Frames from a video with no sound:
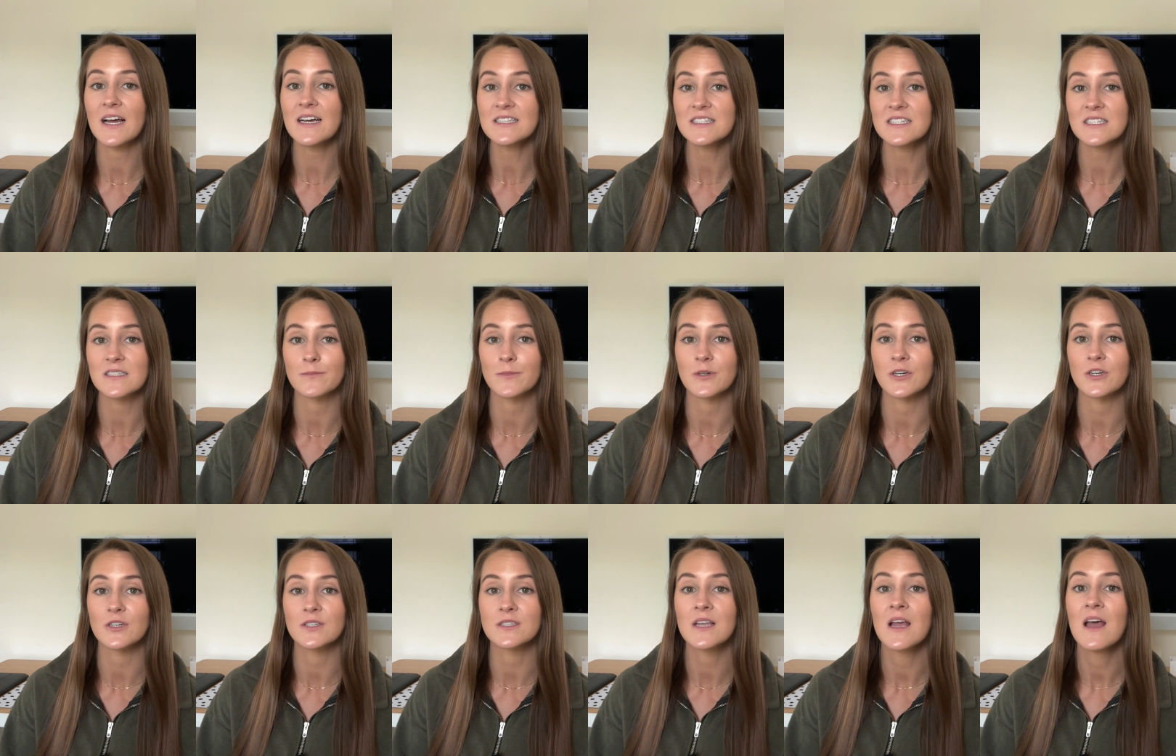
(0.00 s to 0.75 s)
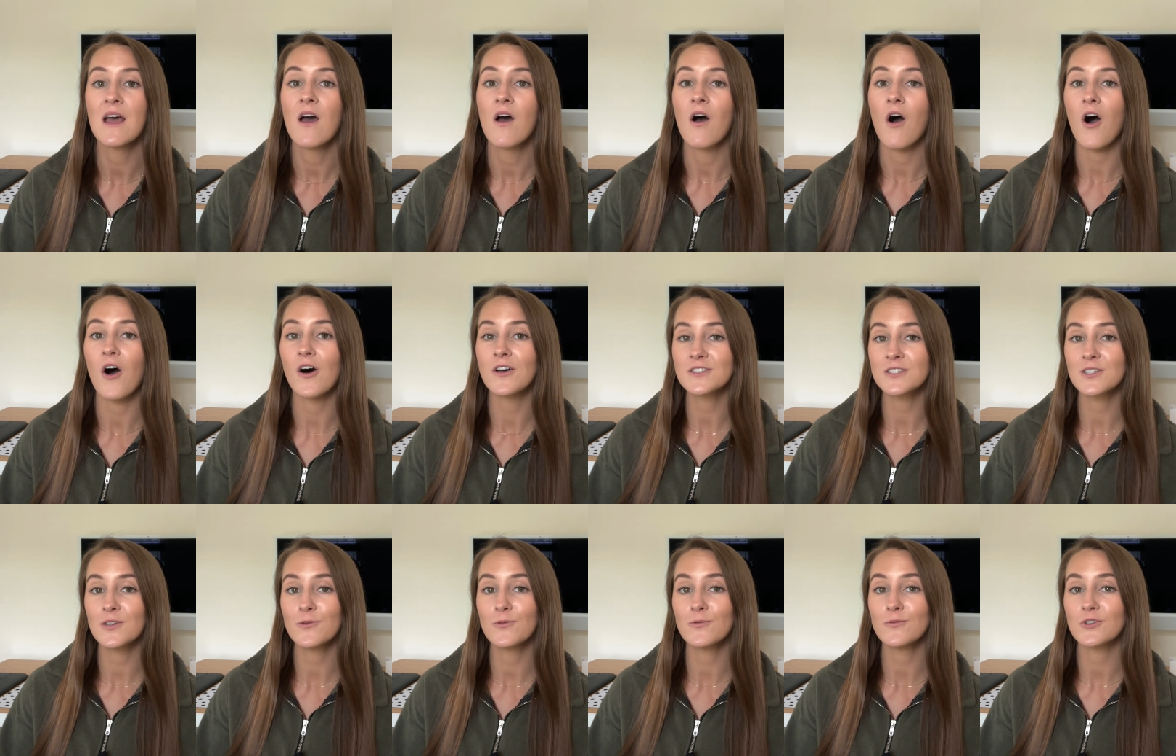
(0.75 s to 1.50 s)
customers,
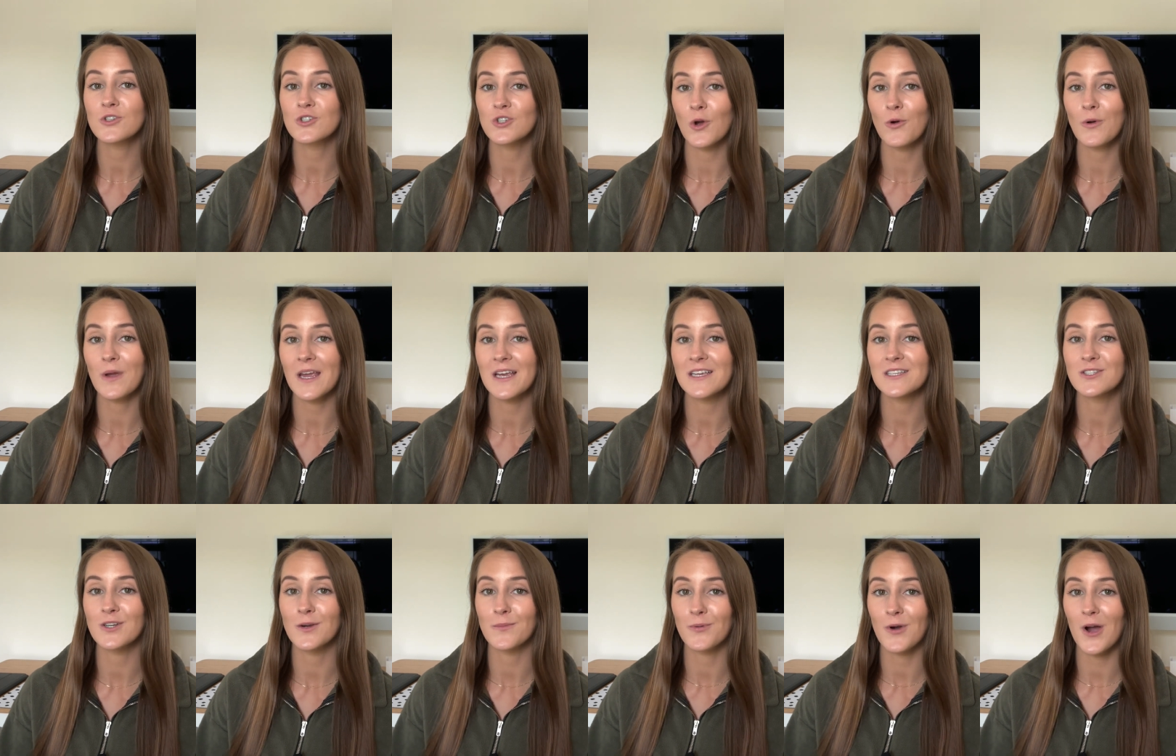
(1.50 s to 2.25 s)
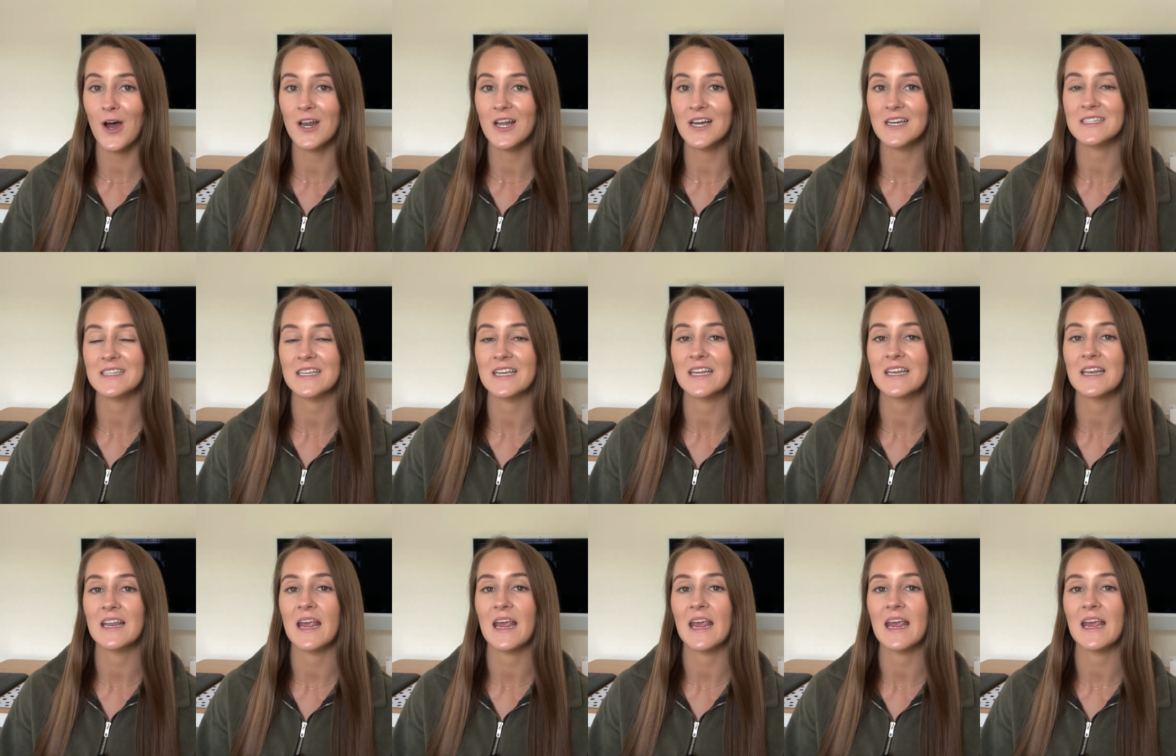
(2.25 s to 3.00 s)
also showcase your products
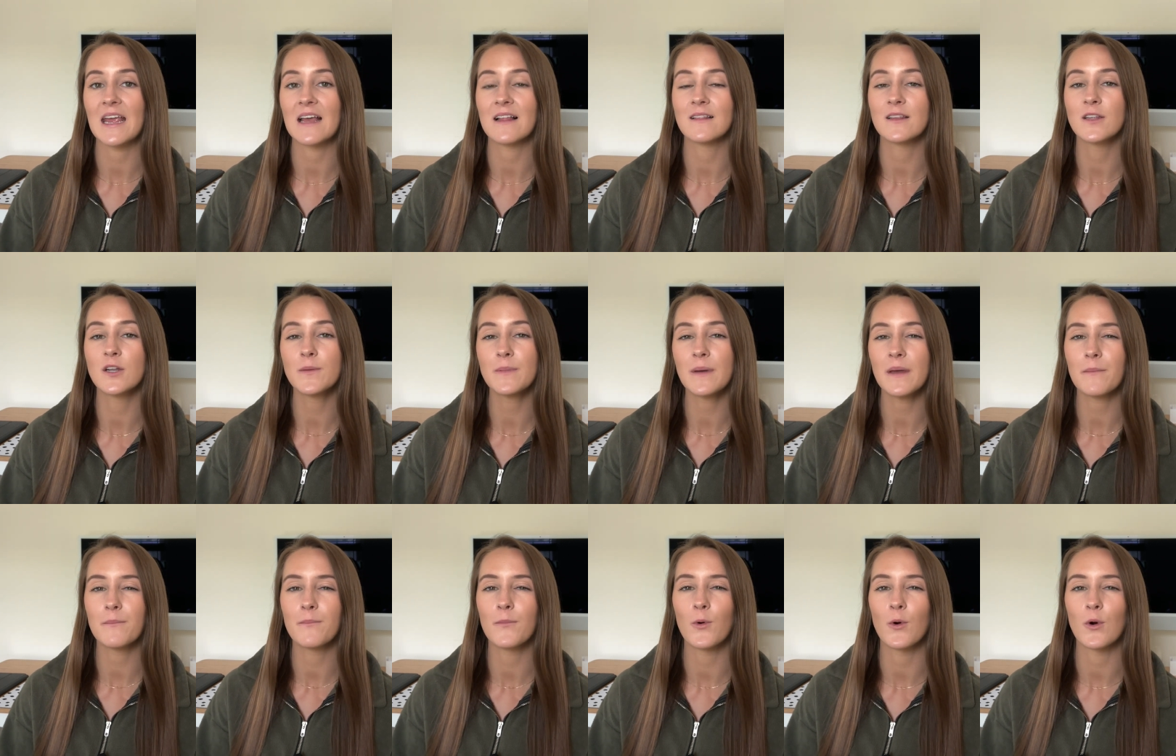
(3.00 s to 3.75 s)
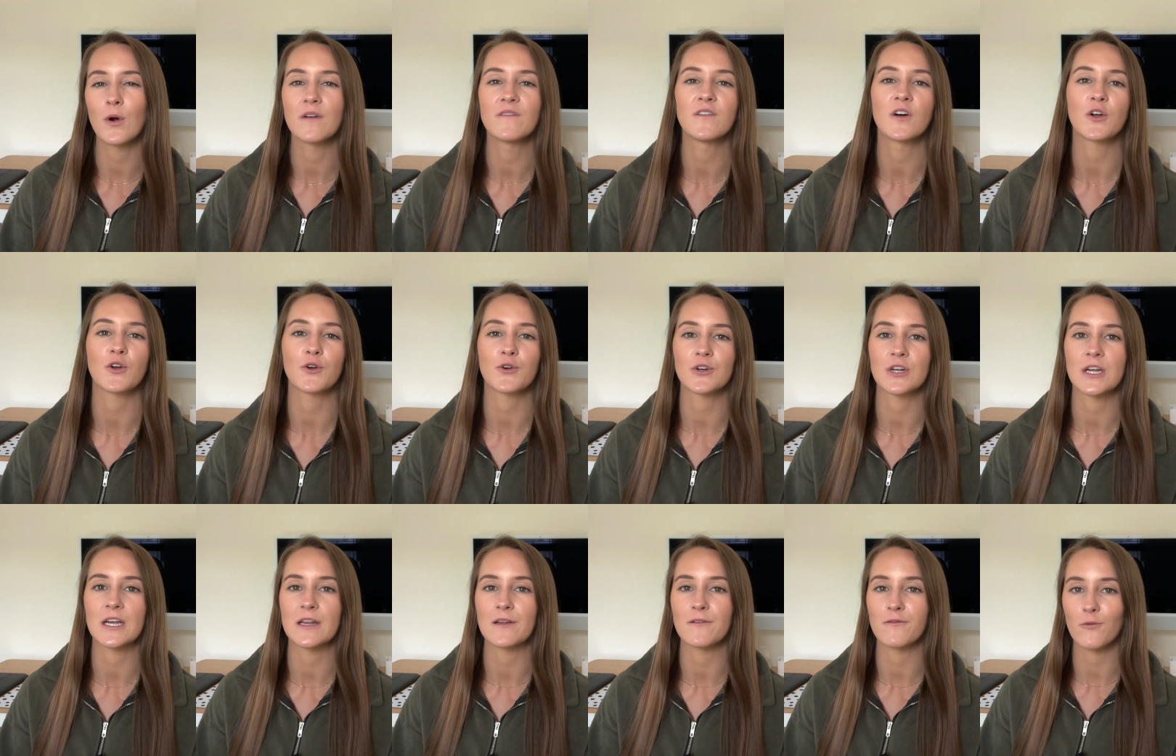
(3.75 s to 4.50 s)
in a little bit more of a
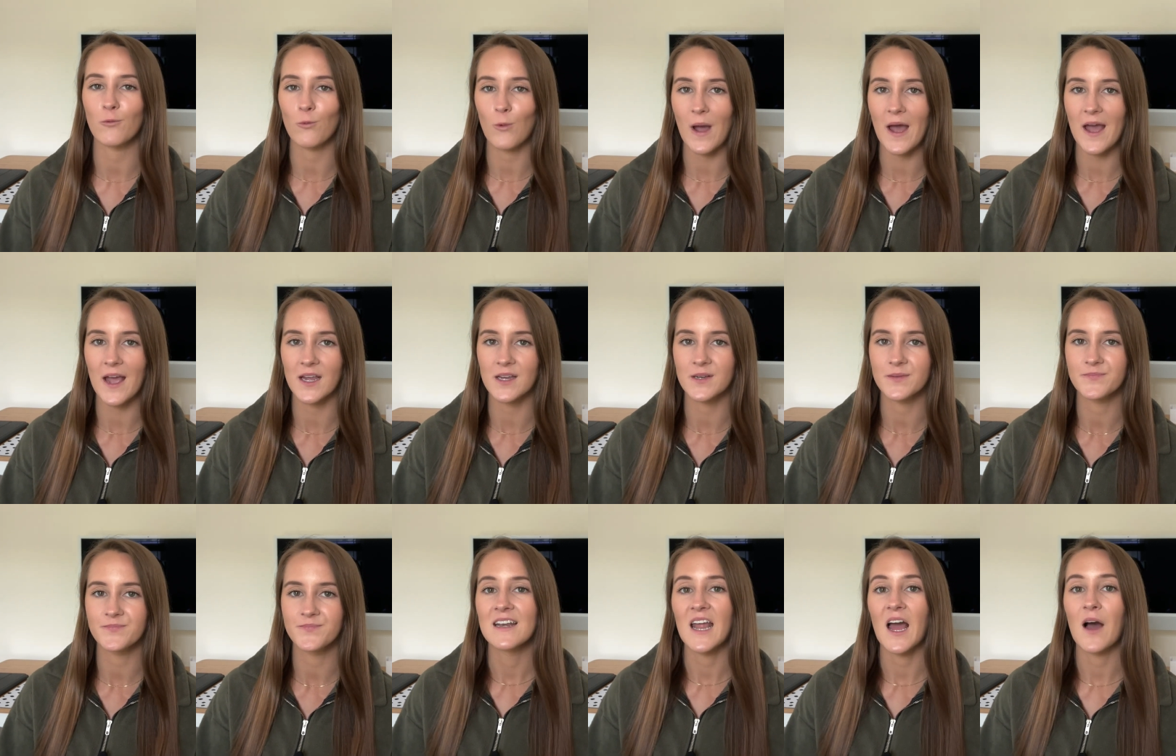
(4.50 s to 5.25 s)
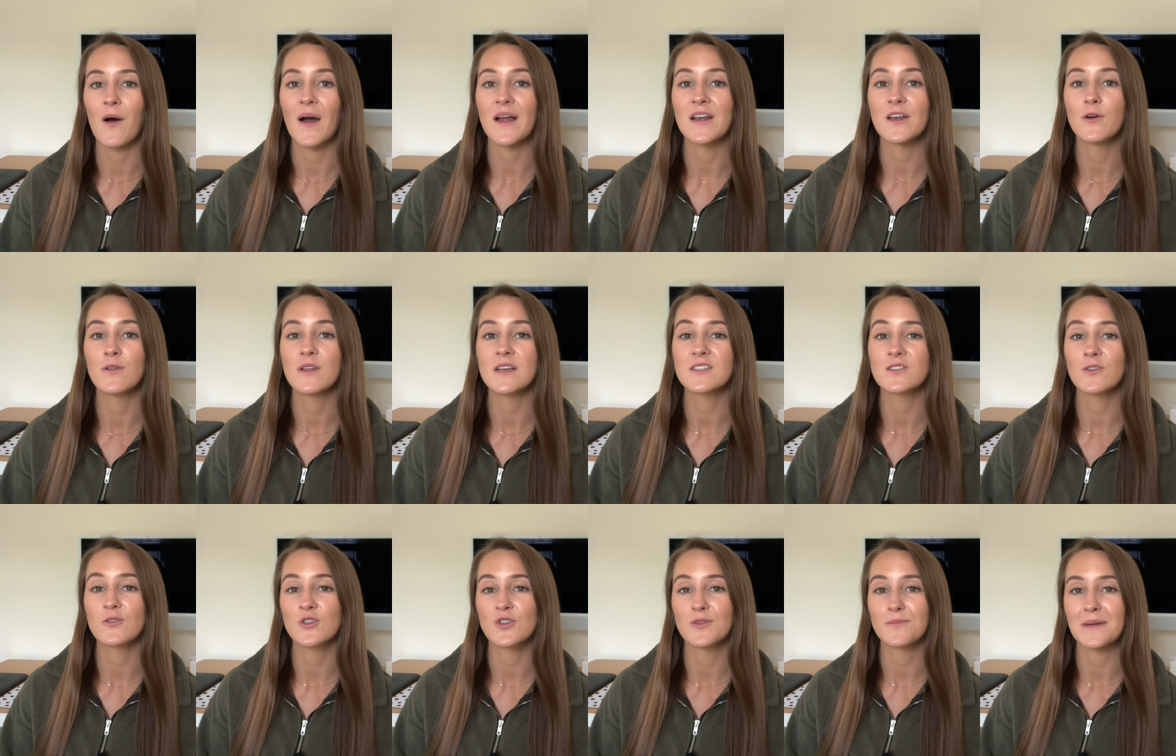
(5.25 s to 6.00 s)
creative way. Now, I know that
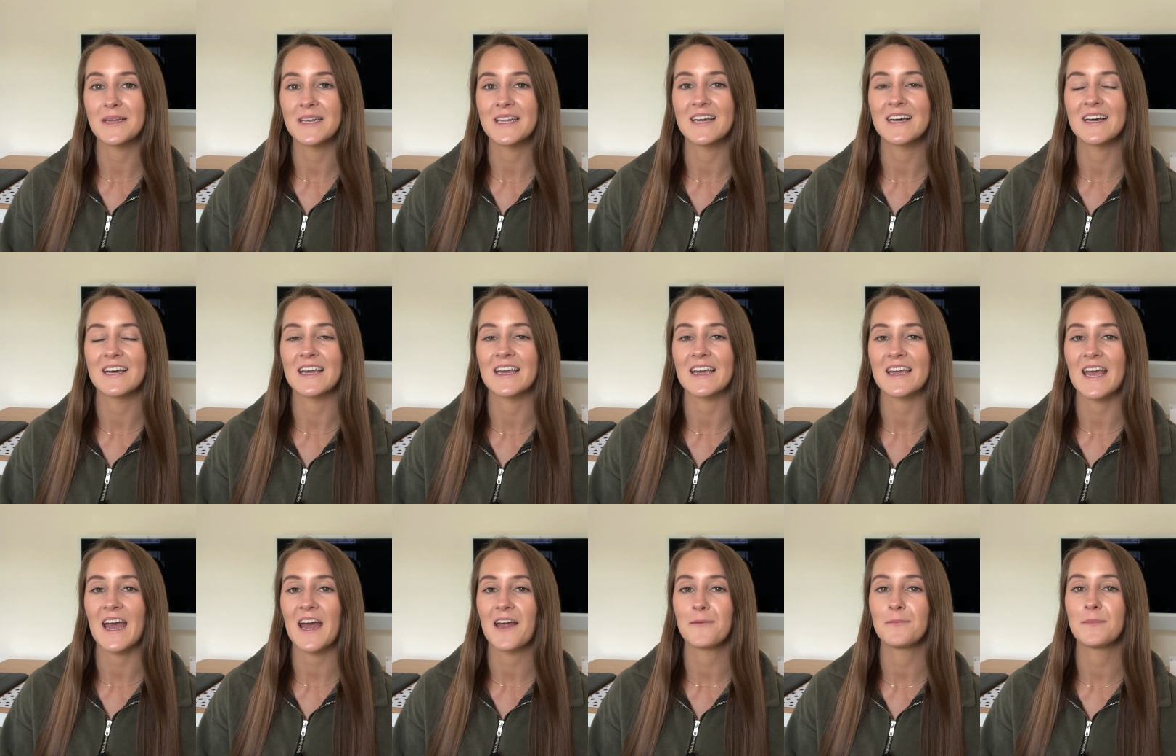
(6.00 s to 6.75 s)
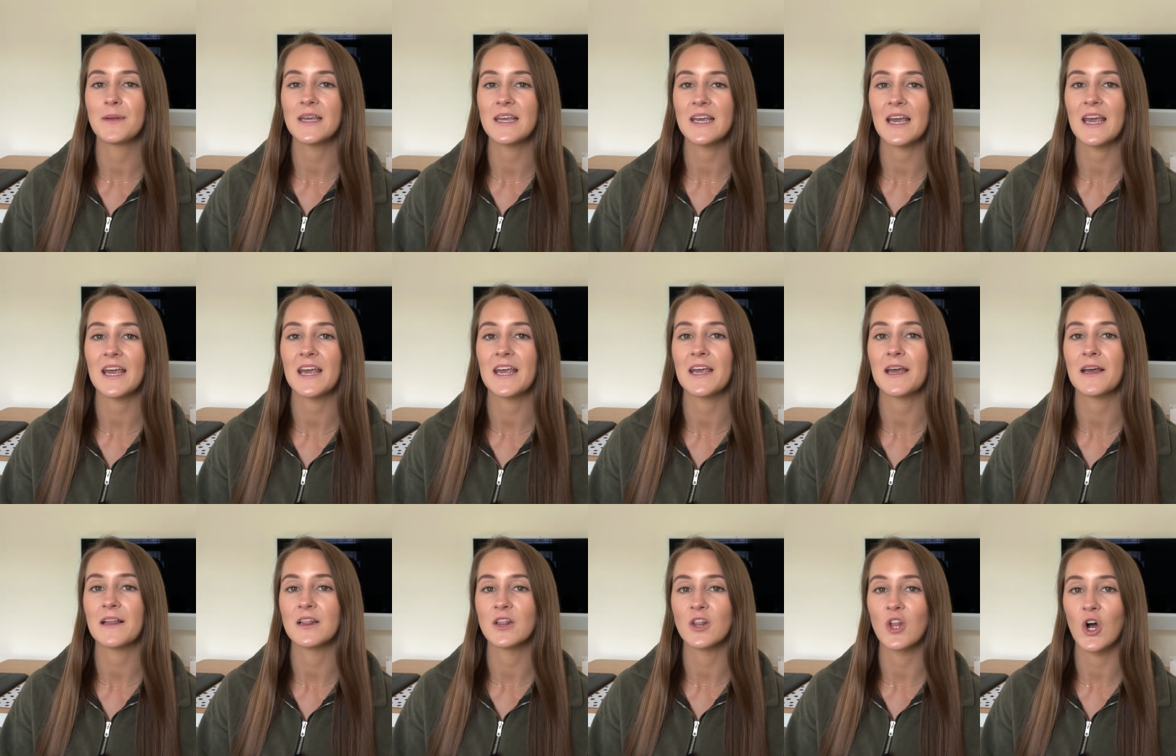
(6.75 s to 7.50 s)
social media, it can be
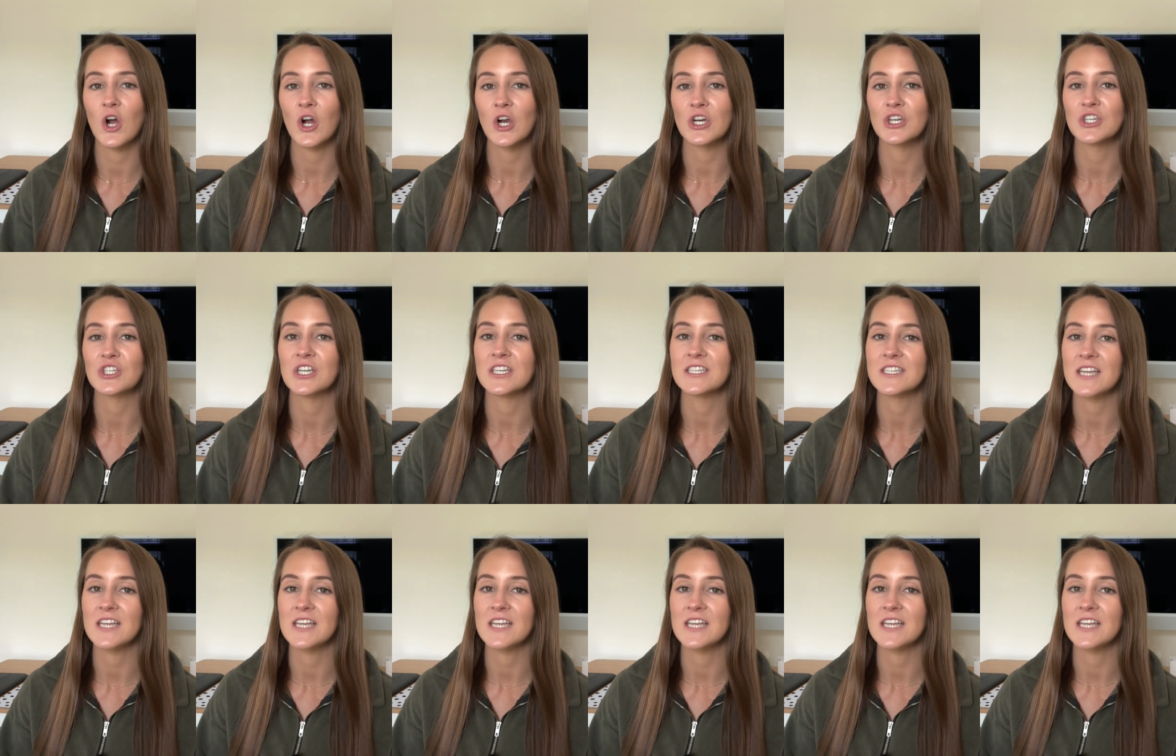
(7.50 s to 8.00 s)
a large